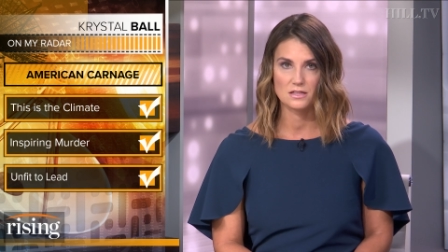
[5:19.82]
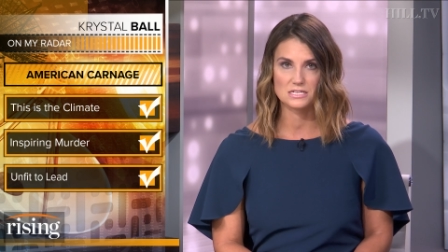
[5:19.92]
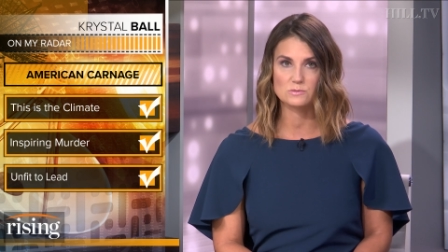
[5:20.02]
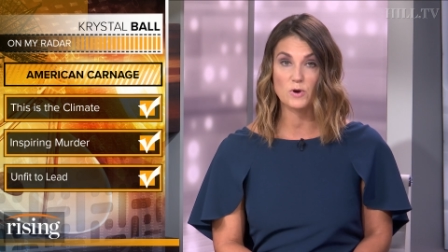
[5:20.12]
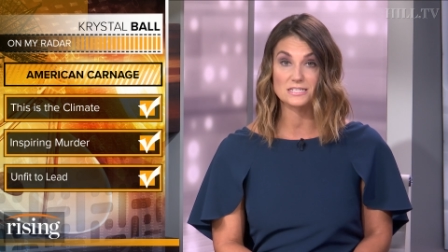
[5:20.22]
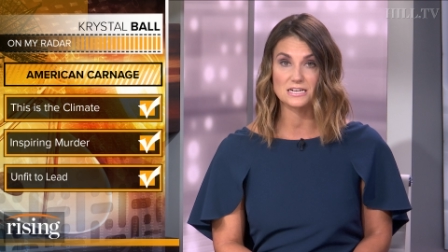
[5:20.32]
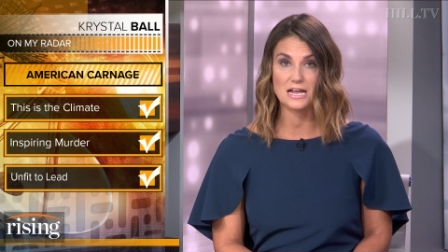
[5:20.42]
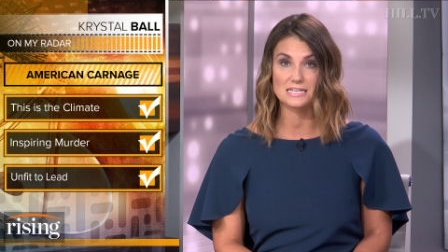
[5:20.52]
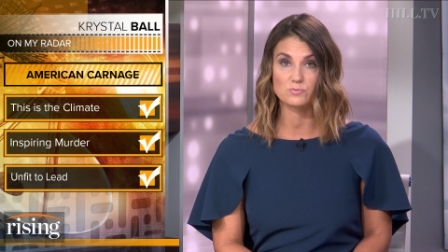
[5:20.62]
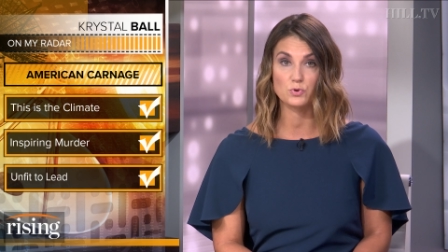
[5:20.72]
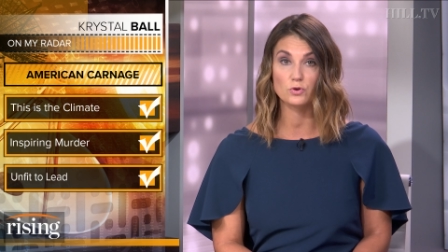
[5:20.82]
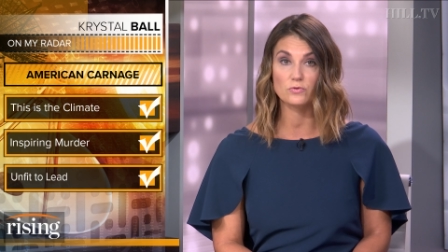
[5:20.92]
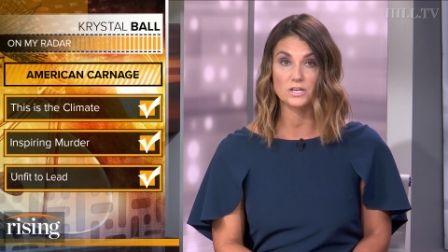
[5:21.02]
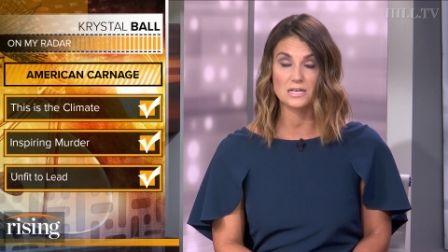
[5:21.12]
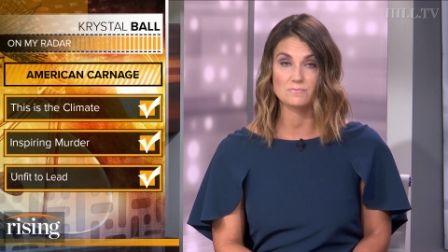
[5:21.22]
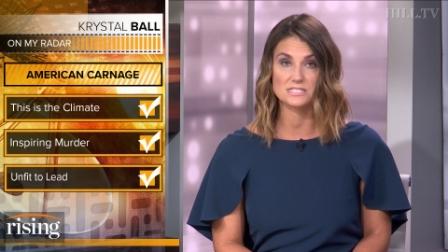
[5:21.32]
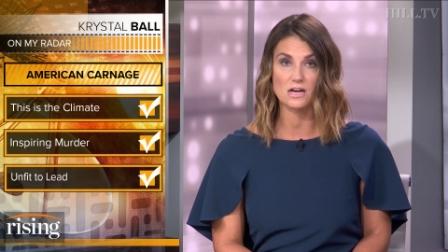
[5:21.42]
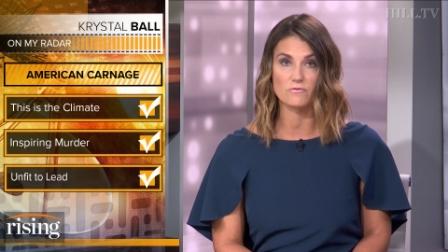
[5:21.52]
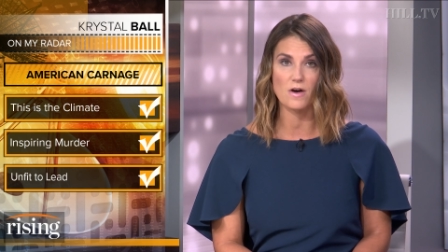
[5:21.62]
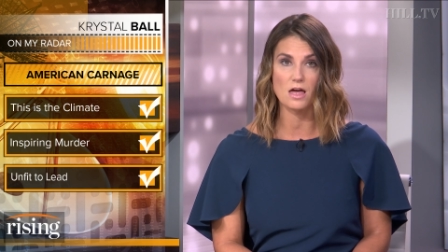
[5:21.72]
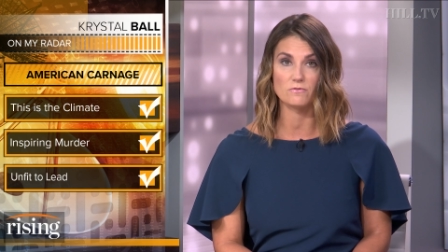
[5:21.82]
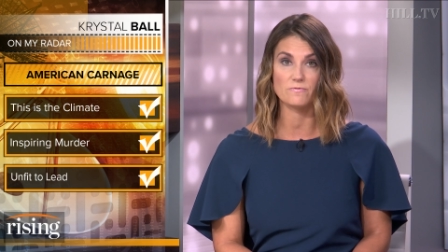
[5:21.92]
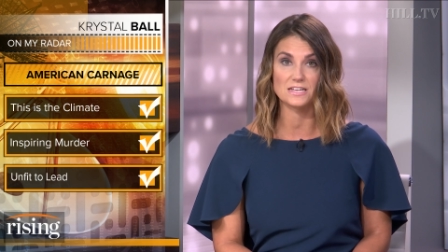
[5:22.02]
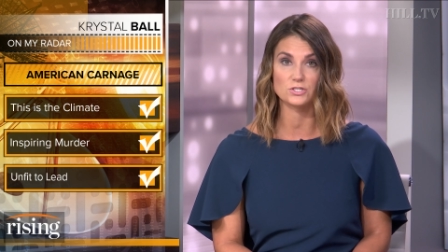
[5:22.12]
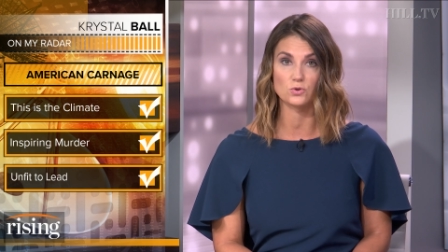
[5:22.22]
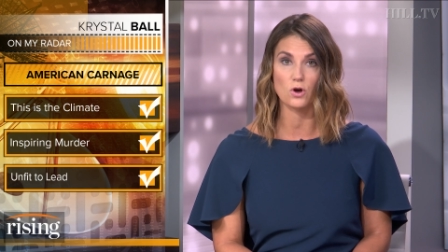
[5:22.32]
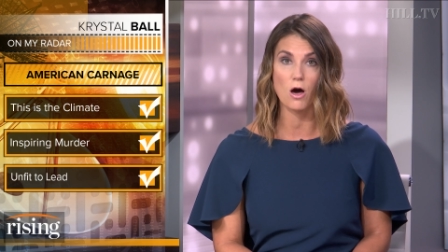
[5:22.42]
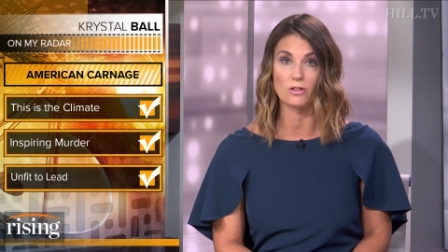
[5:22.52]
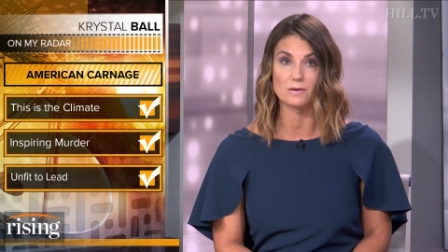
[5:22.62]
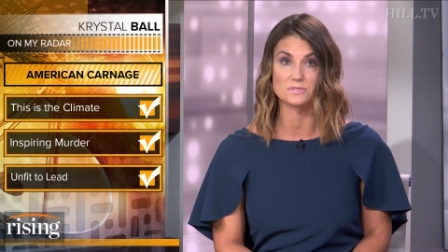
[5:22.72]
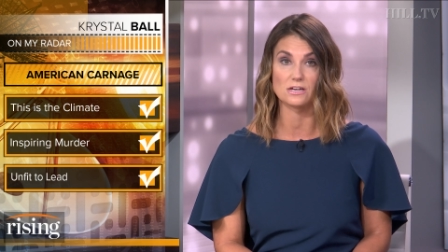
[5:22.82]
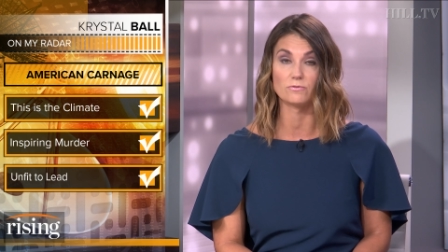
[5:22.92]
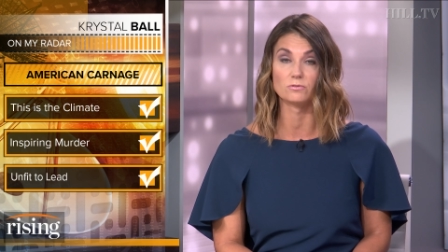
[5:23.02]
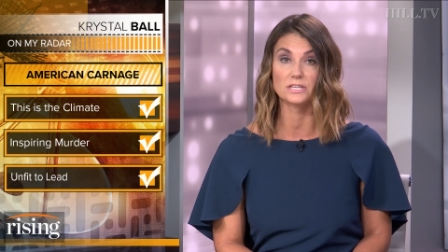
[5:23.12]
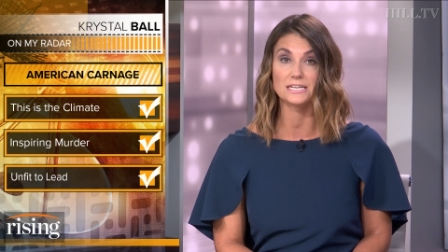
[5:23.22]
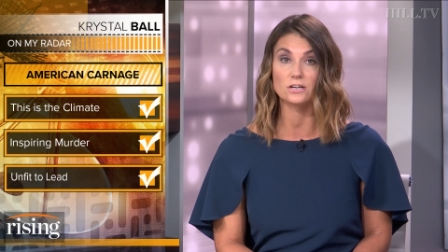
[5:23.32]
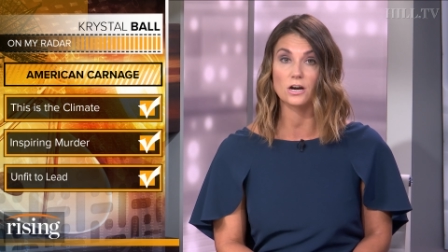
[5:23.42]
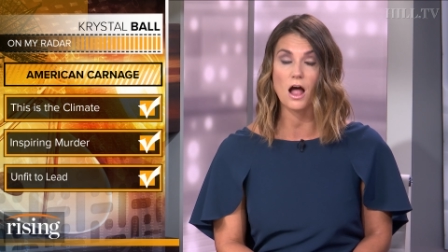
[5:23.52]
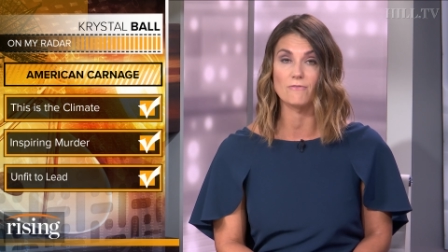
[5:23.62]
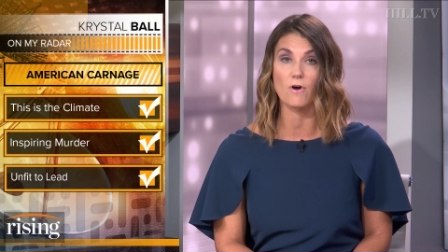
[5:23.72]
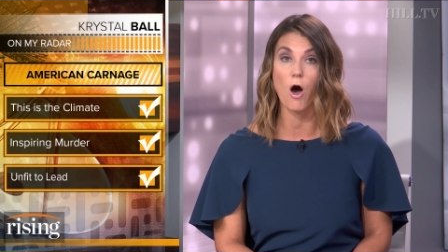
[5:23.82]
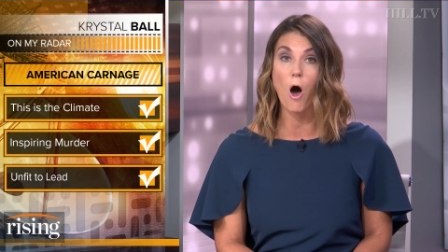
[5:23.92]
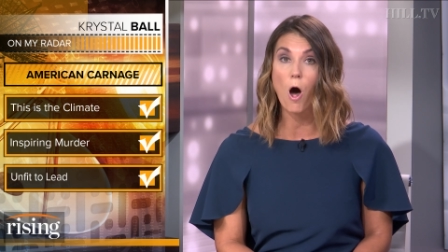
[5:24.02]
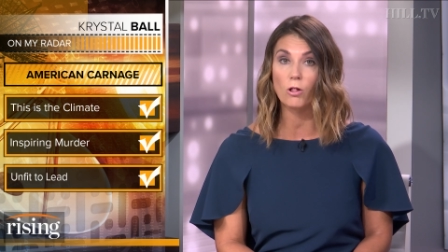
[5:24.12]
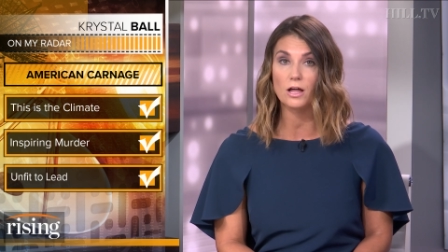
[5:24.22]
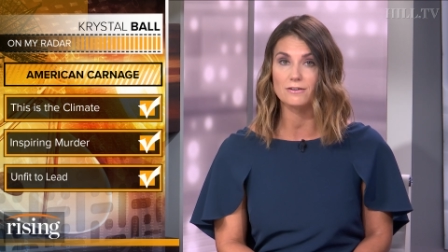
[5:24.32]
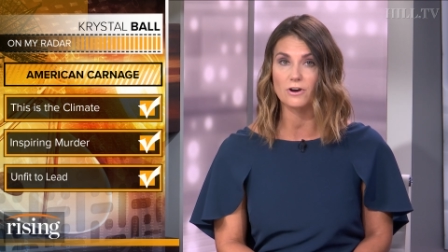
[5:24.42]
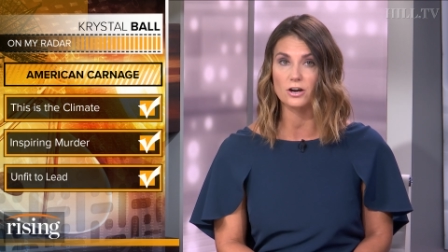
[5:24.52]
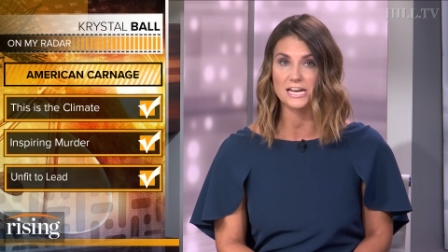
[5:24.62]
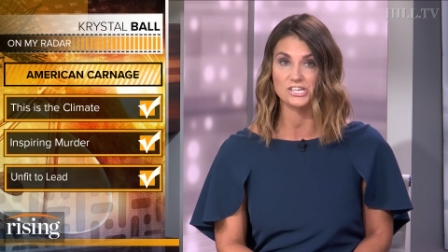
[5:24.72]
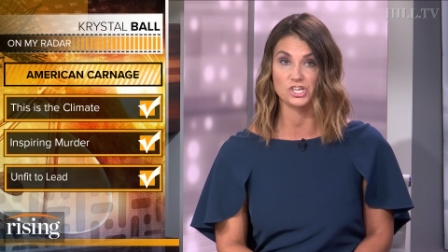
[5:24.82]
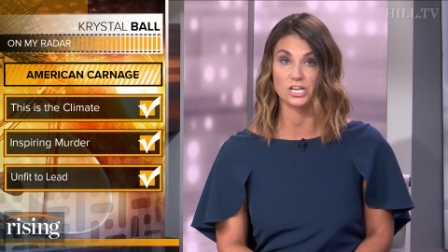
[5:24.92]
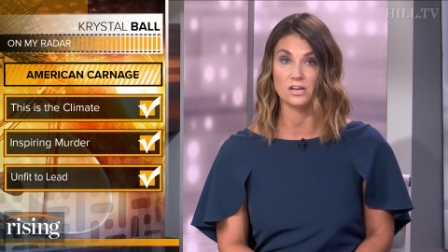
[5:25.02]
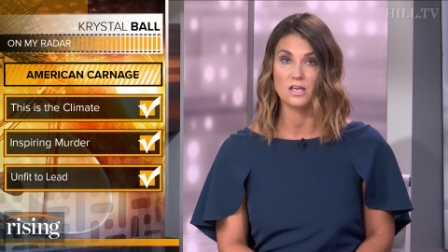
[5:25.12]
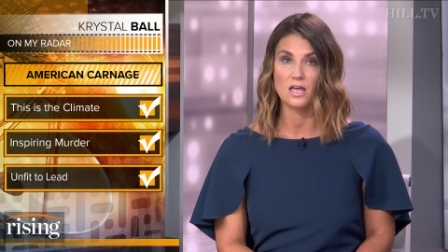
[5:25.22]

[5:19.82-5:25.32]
This president has proven himself unfit to call himself leader of all of our nation